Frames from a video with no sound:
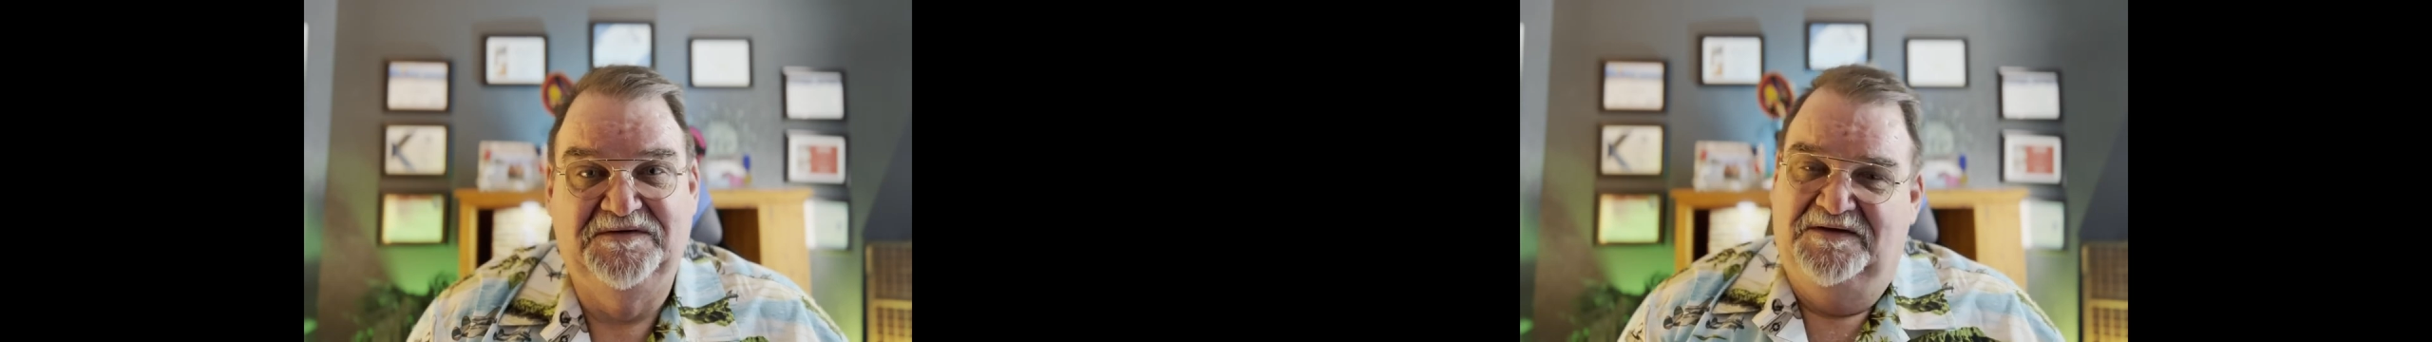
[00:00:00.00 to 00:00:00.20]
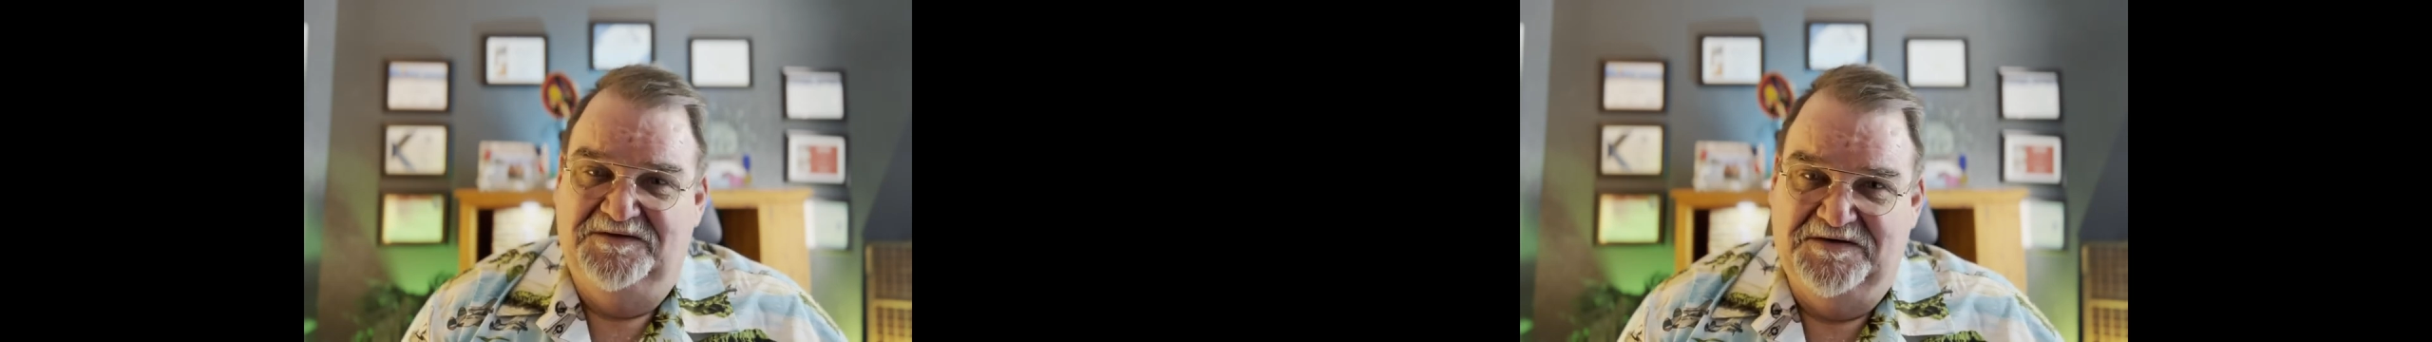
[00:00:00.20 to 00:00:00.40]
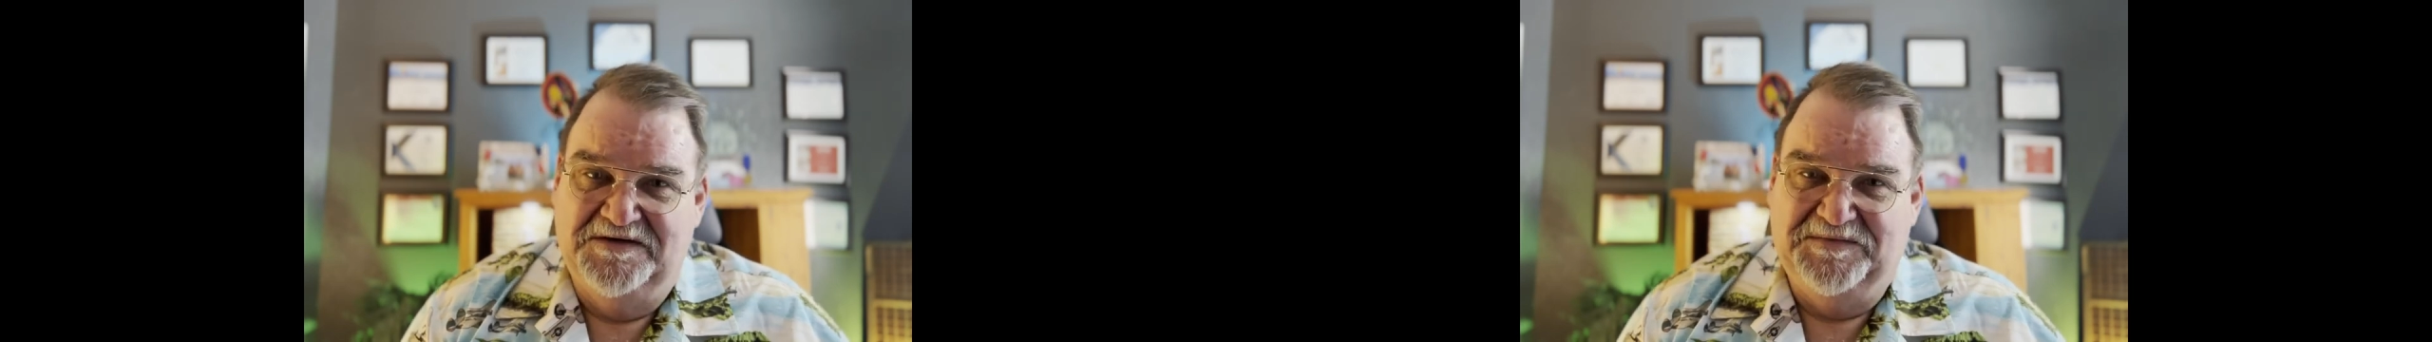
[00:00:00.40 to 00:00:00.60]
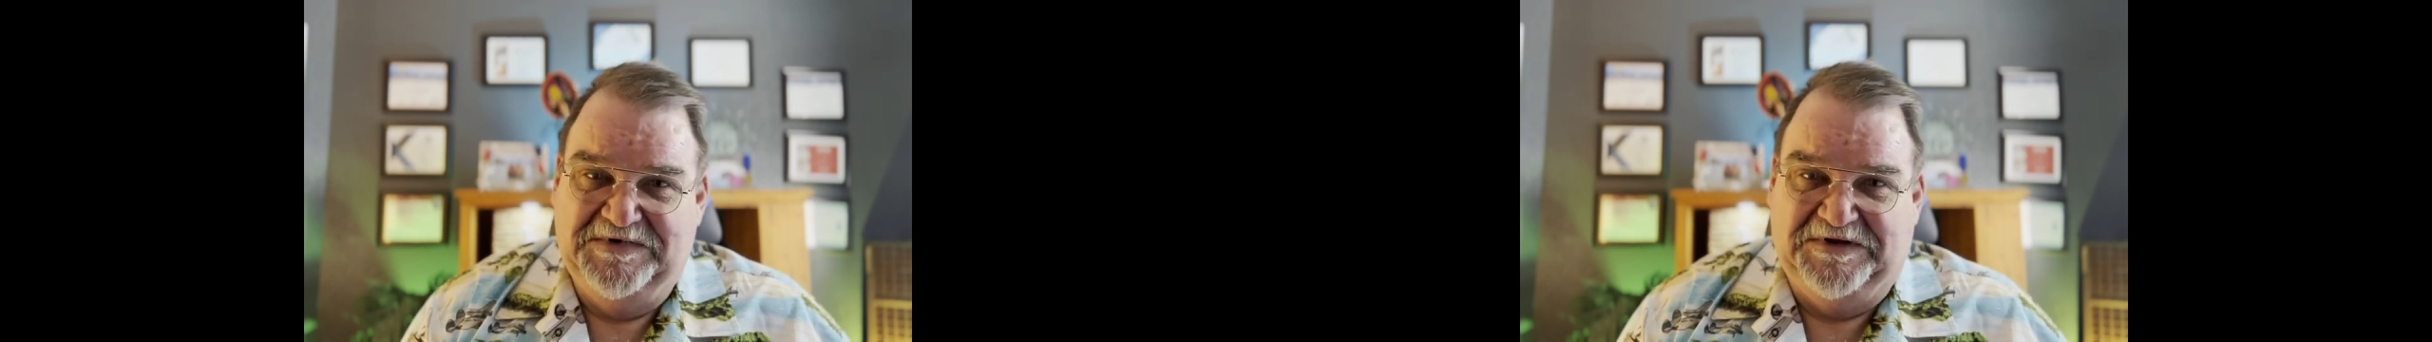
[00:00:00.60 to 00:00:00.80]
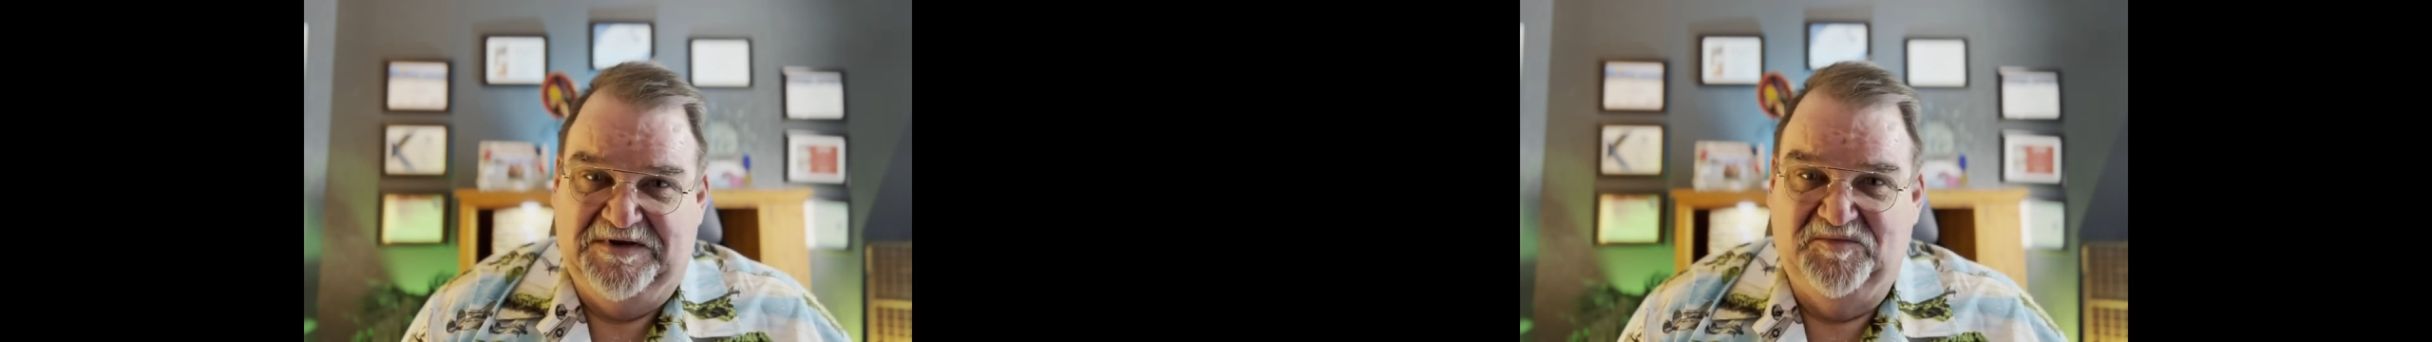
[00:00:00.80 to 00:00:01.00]
You can be
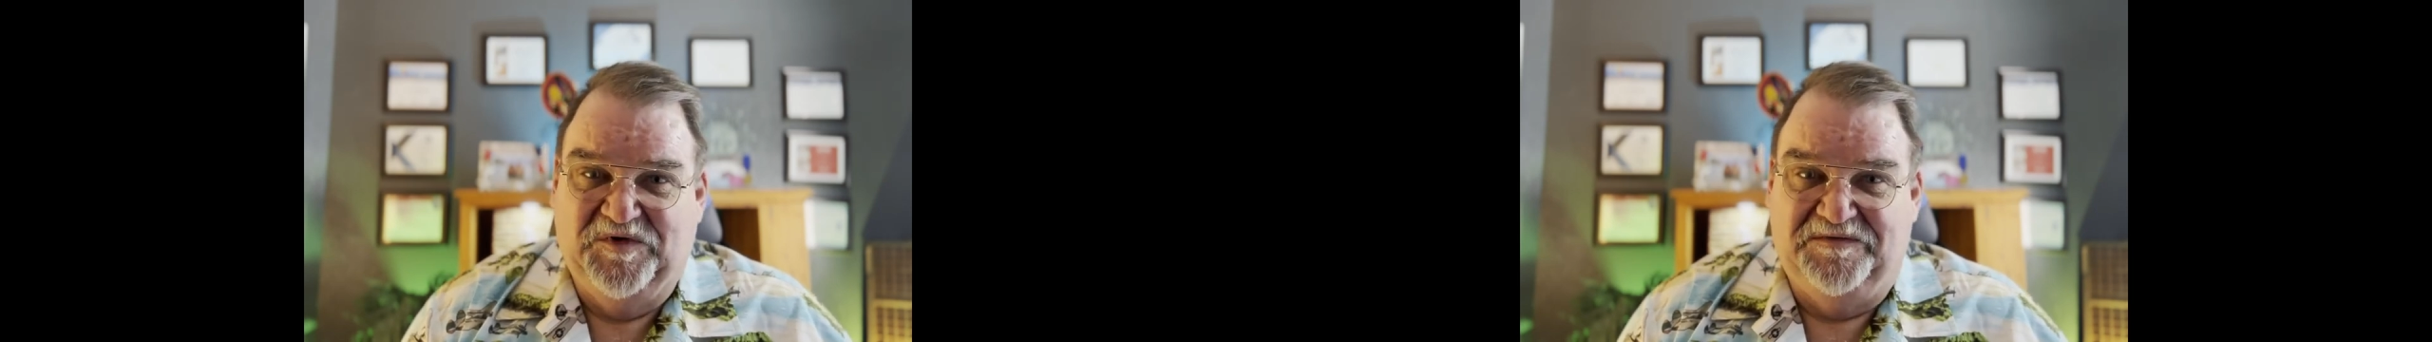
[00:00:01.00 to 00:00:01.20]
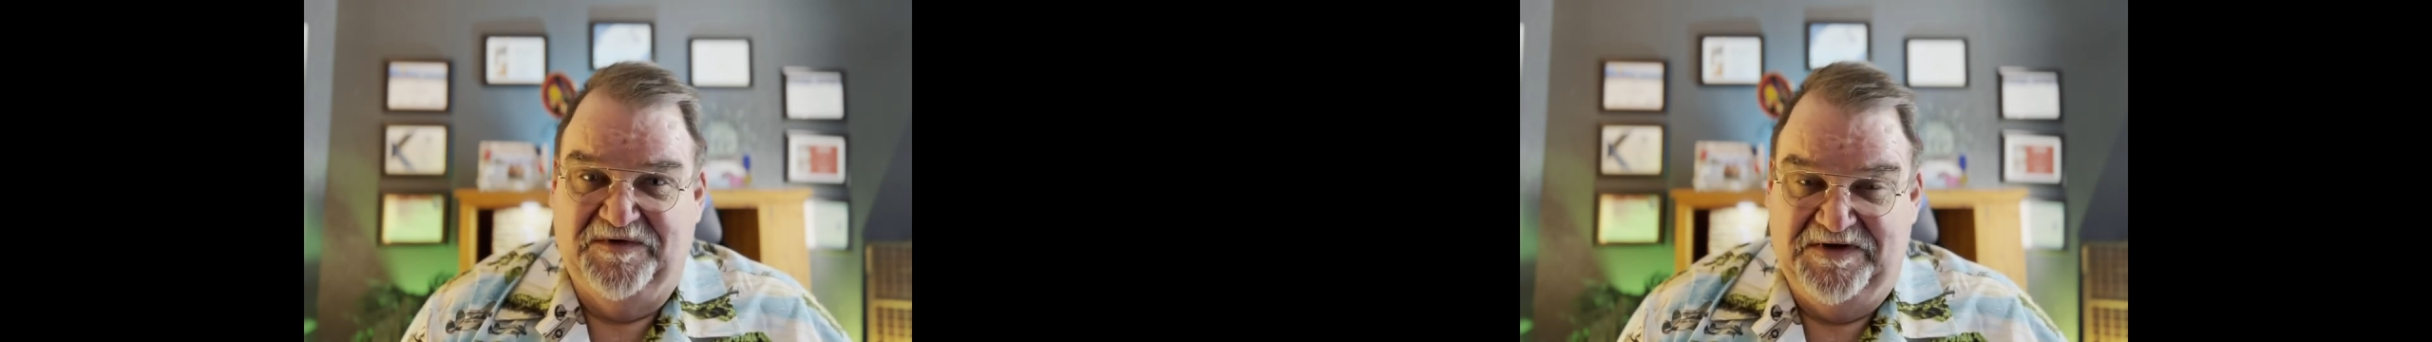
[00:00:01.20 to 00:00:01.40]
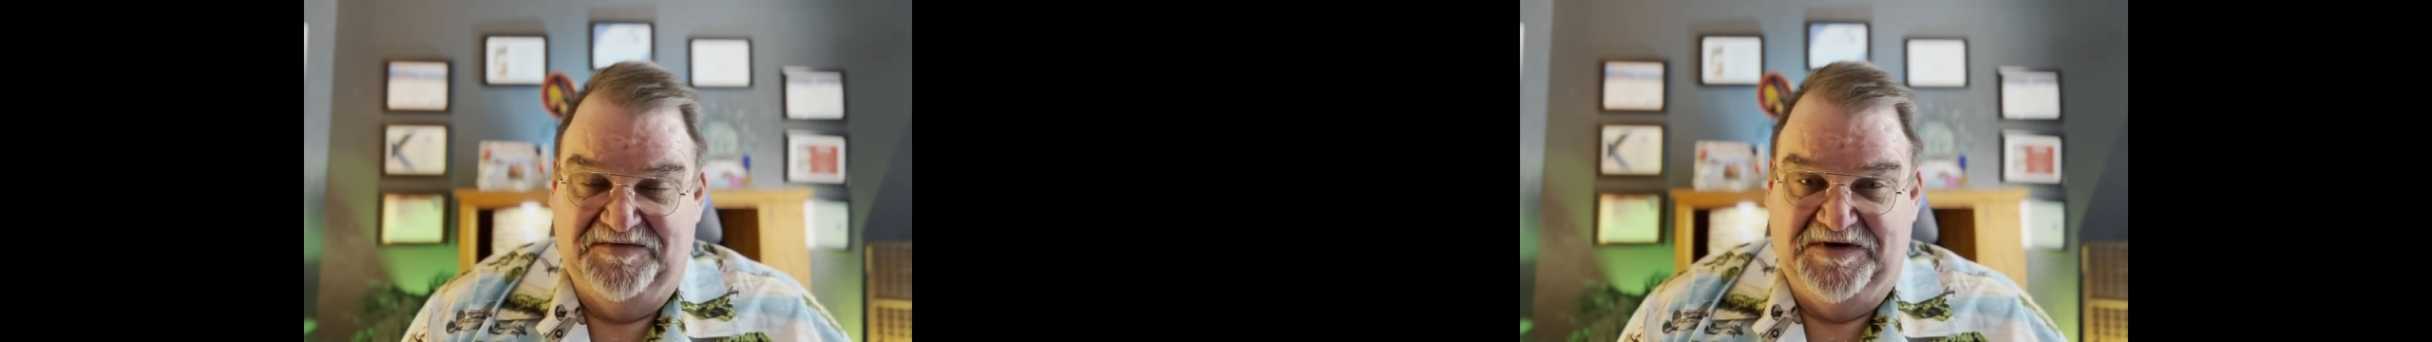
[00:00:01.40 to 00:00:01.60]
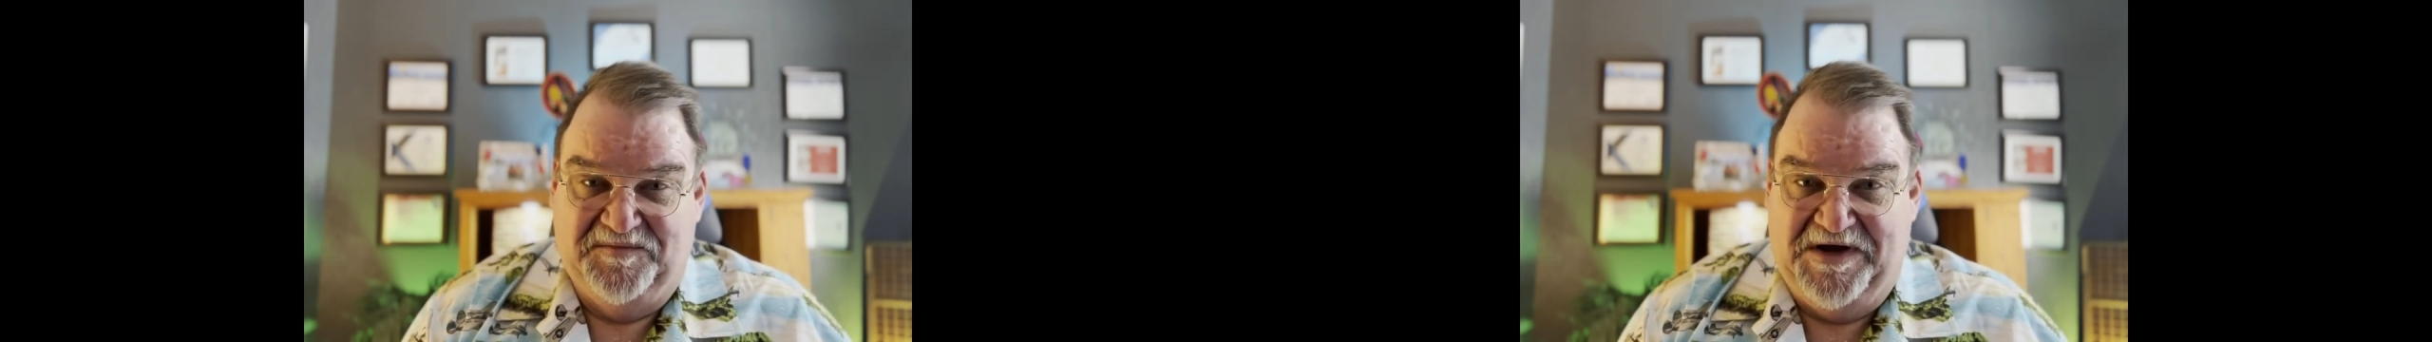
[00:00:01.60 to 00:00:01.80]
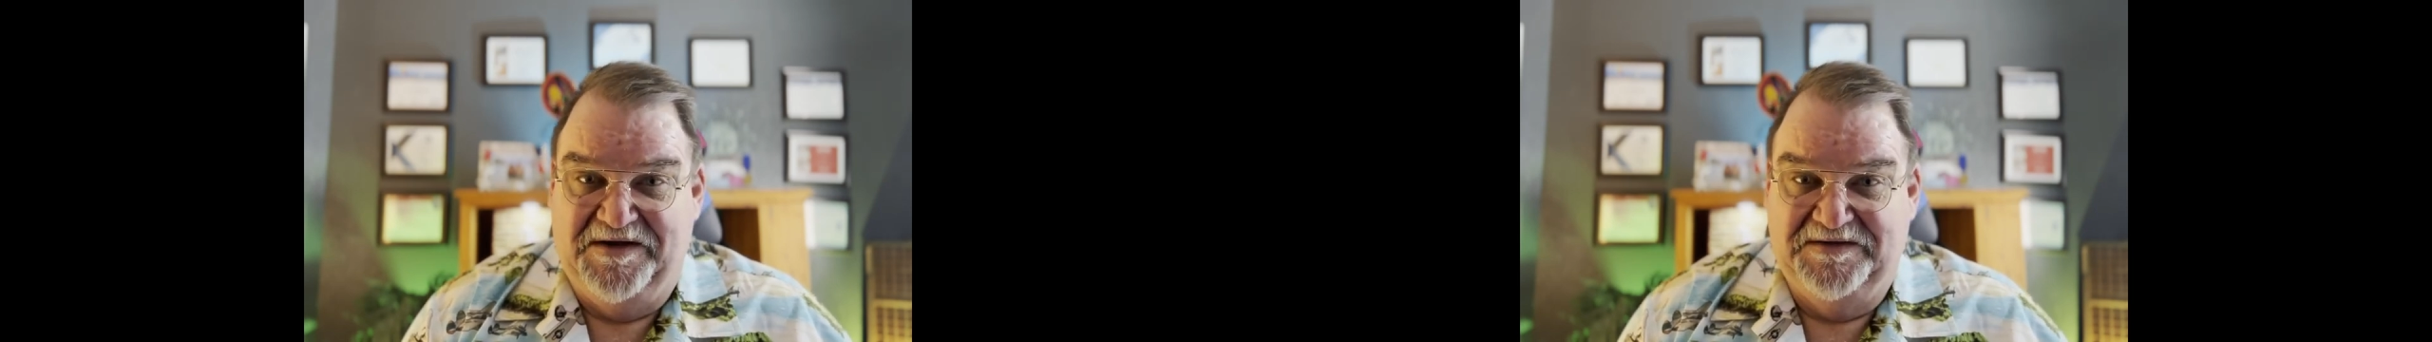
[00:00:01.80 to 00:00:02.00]
a little more forgiving
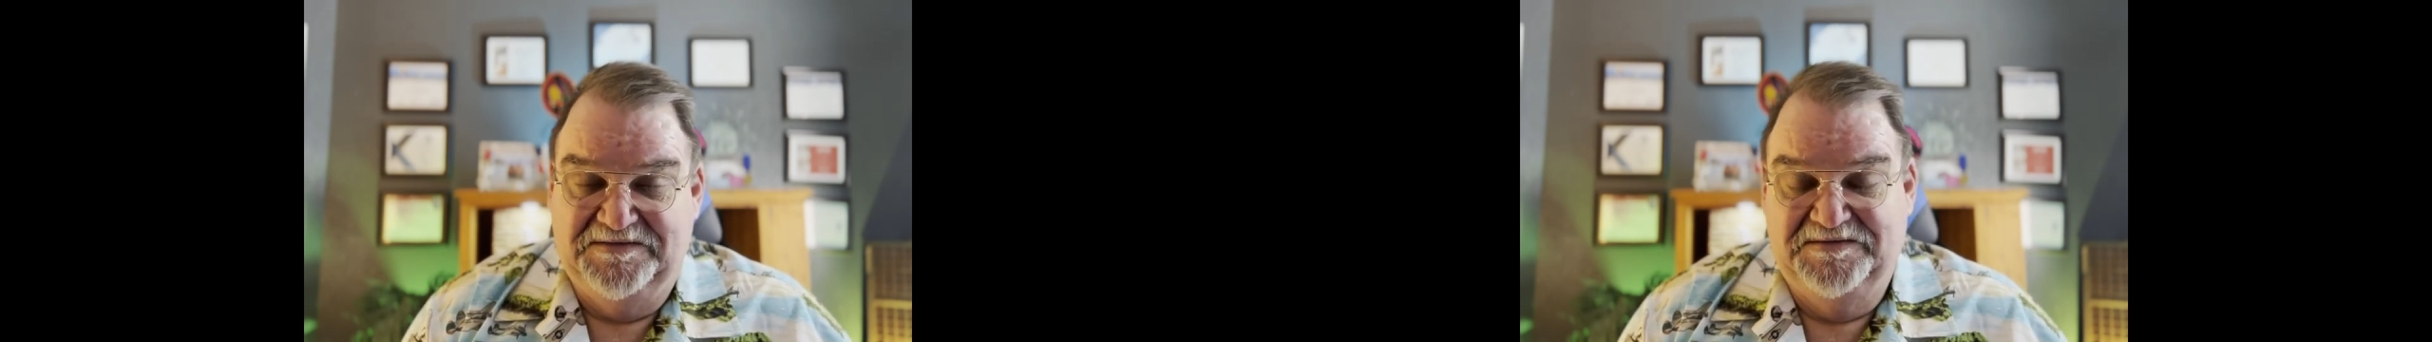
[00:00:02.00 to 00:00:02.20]
about it.